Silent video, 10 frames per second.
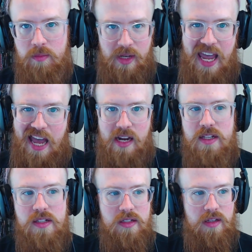
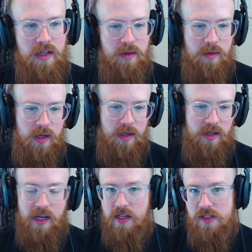mechanics and
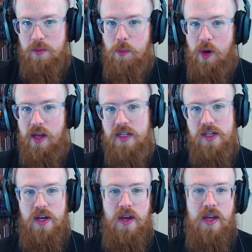dice. But
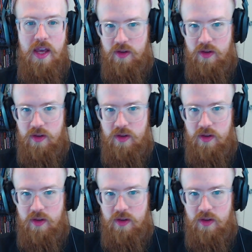yeah, there's